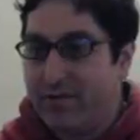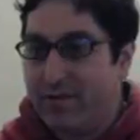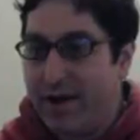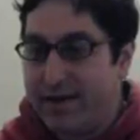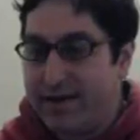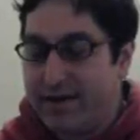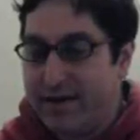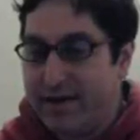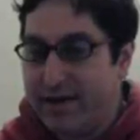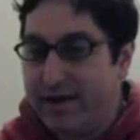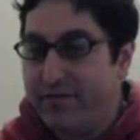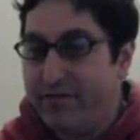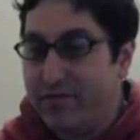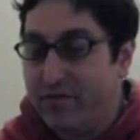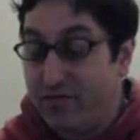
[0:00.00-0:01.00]
it quite clear.
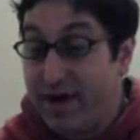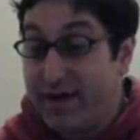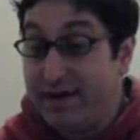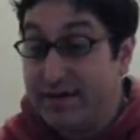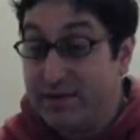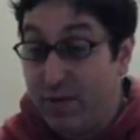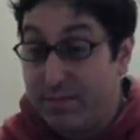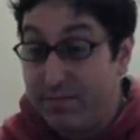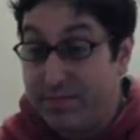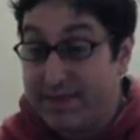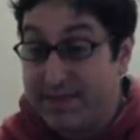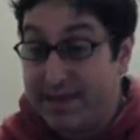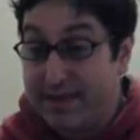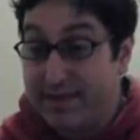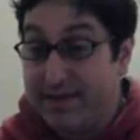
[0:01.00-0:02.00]
If the rate is
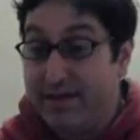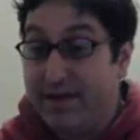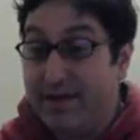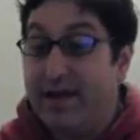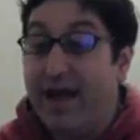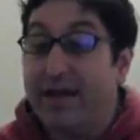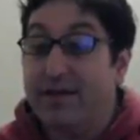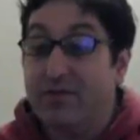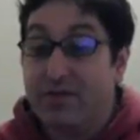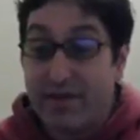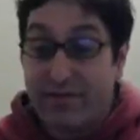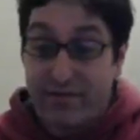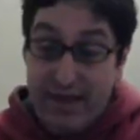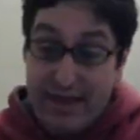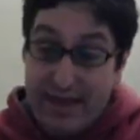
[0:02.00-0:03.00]
1%, and you'll
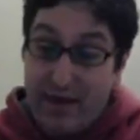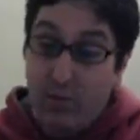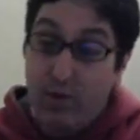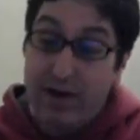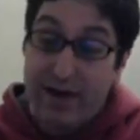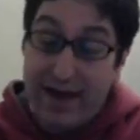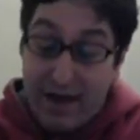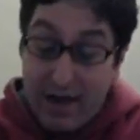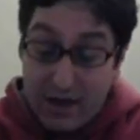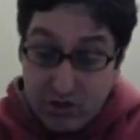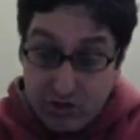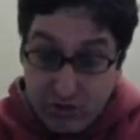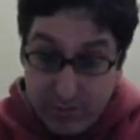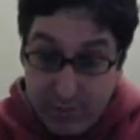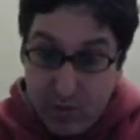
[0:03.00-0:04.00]
definitely get one at
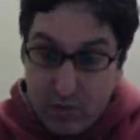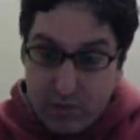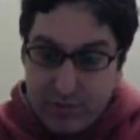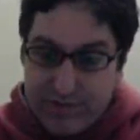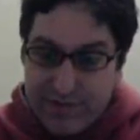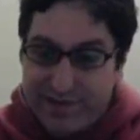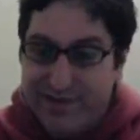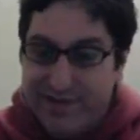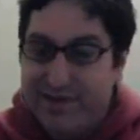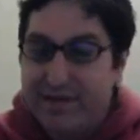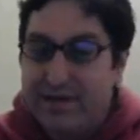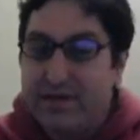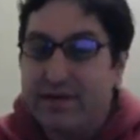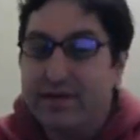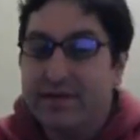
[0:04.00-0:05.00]
100 pulls,
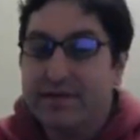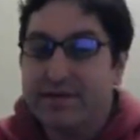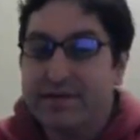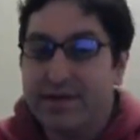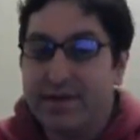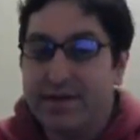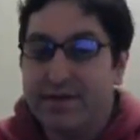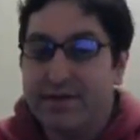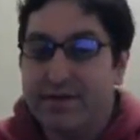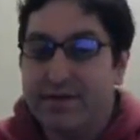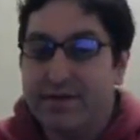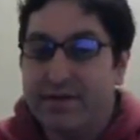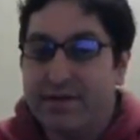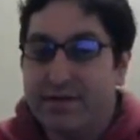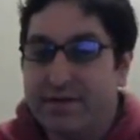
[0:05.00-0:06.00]
so
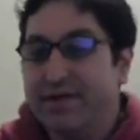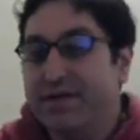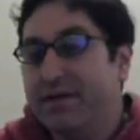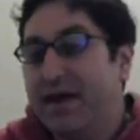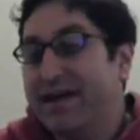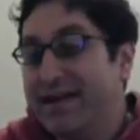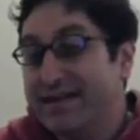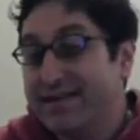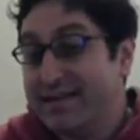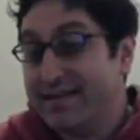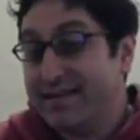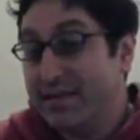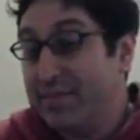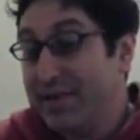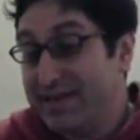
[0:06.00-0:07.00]
I guess
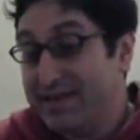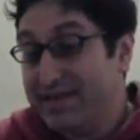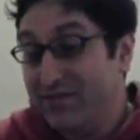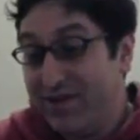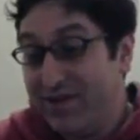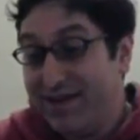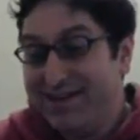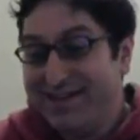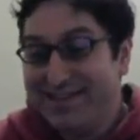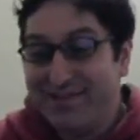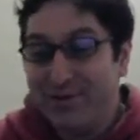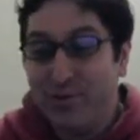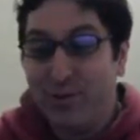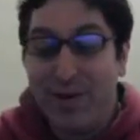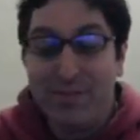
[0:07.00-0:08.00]
the pity rate is
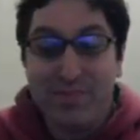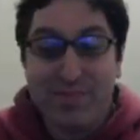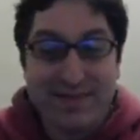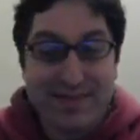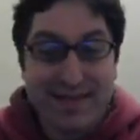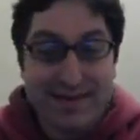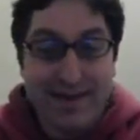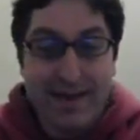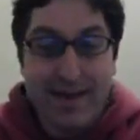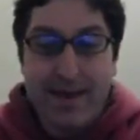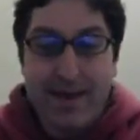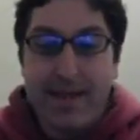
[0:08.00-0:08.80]
your 1%,